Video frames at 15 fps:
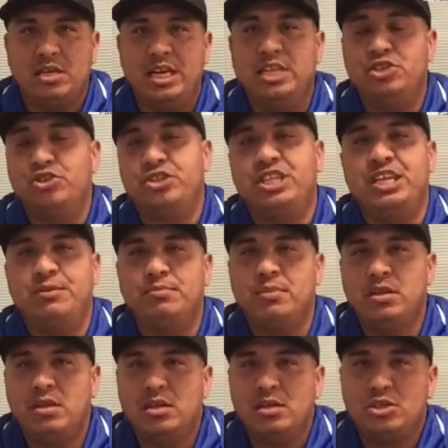in your team?
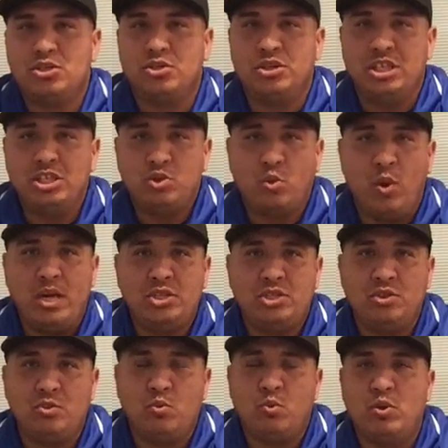So this
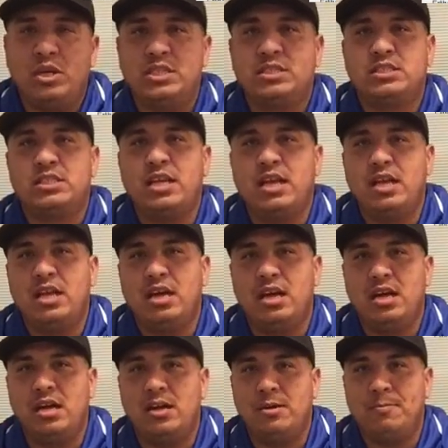question was
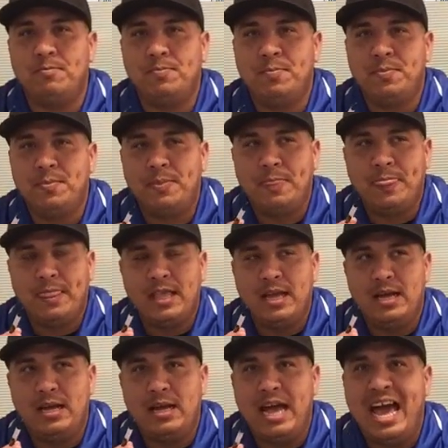
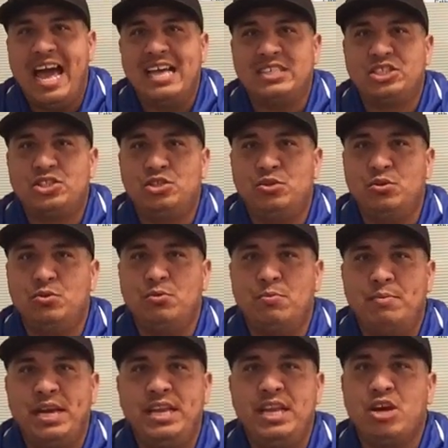asked to
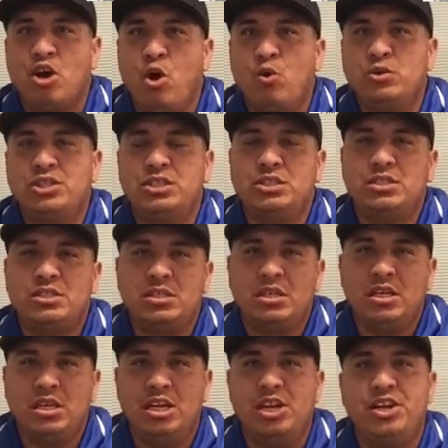many coaches
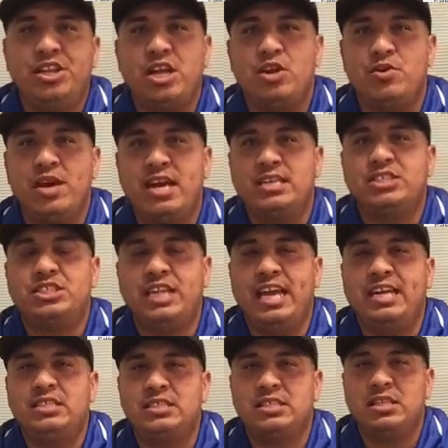here in the United
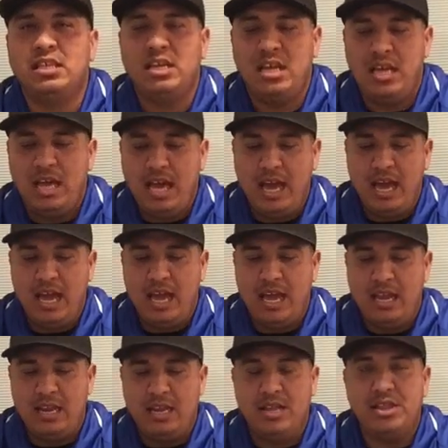States,
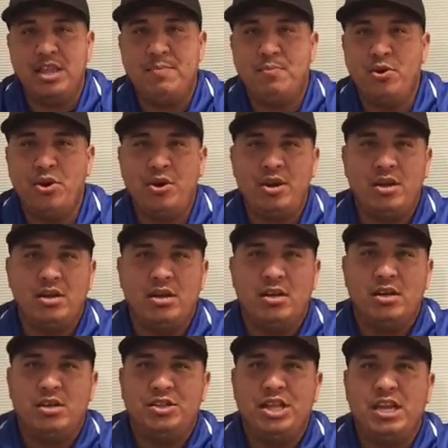and they give
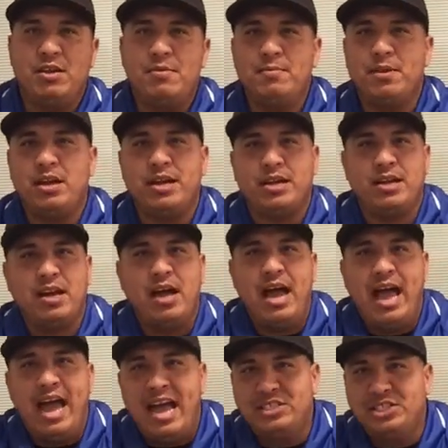them like
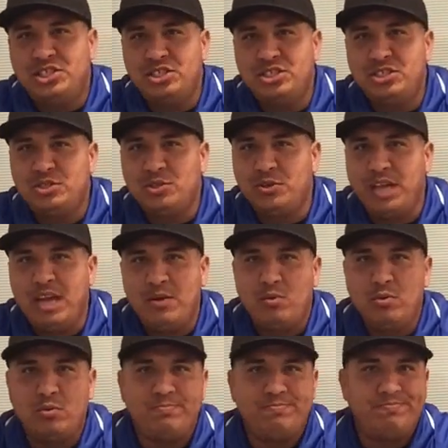answers, so they
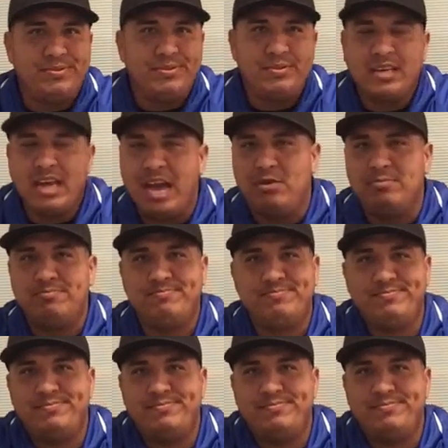will kind of